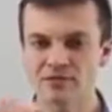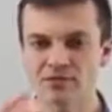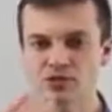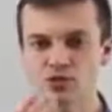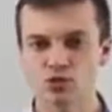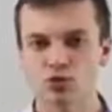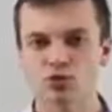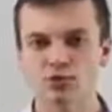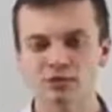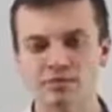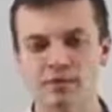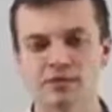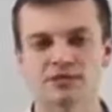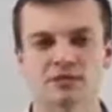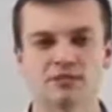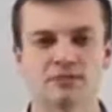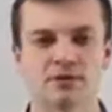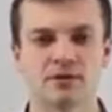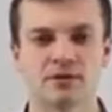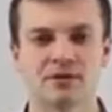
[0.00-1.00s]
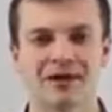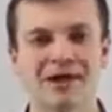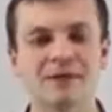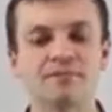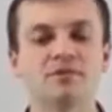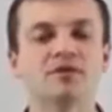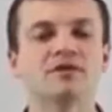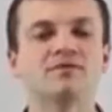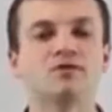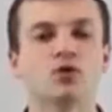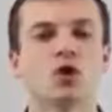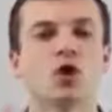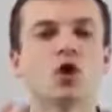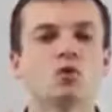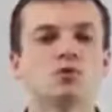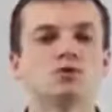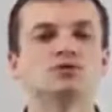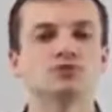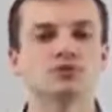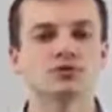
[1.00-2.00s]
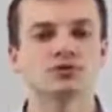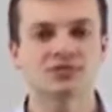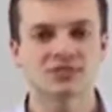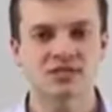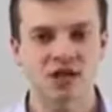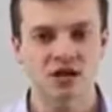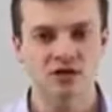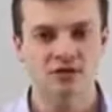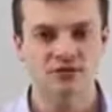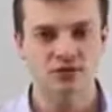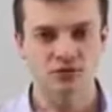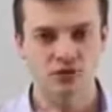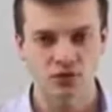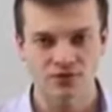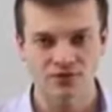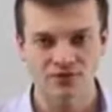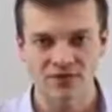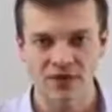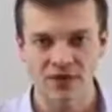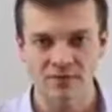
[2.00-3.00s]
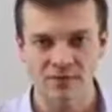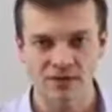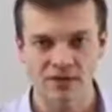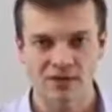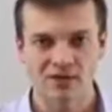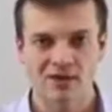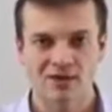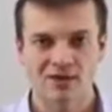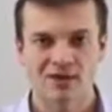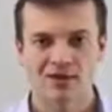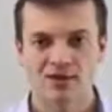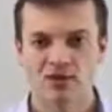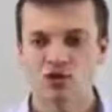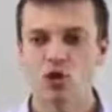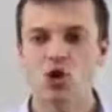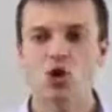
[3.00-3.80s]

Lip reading: I believe it's your responsibility. I believe you owe it to yourself, to your family.